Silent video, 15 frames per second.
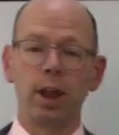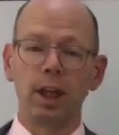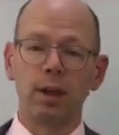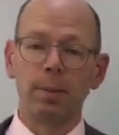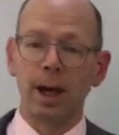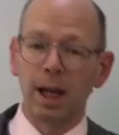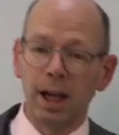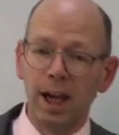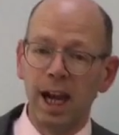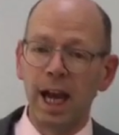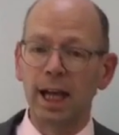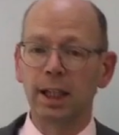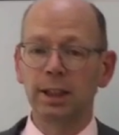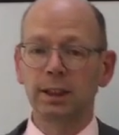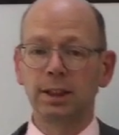Think about
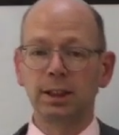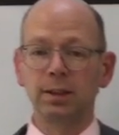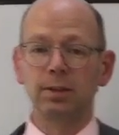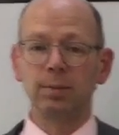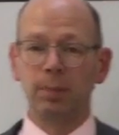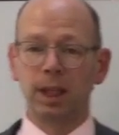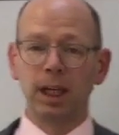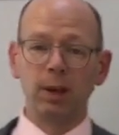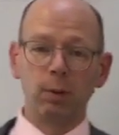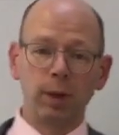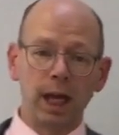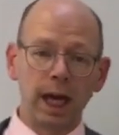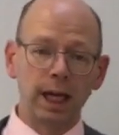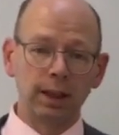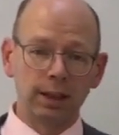length beginning
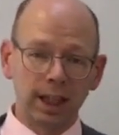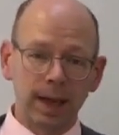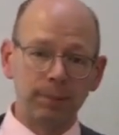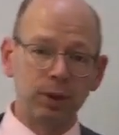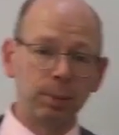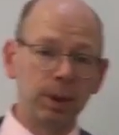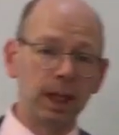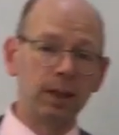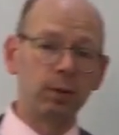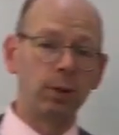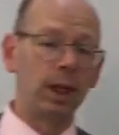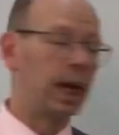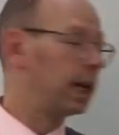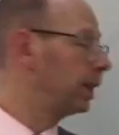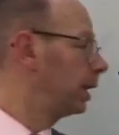with L, lambda begins
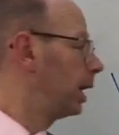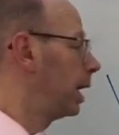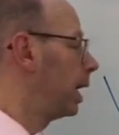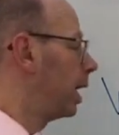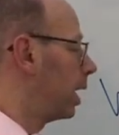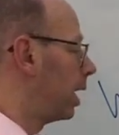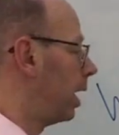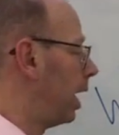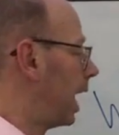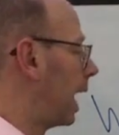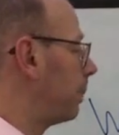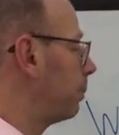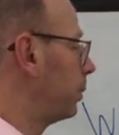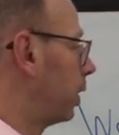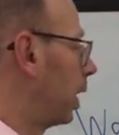with L,
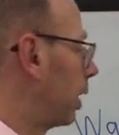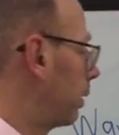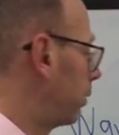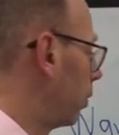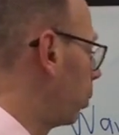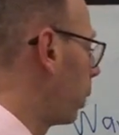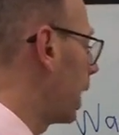lambda for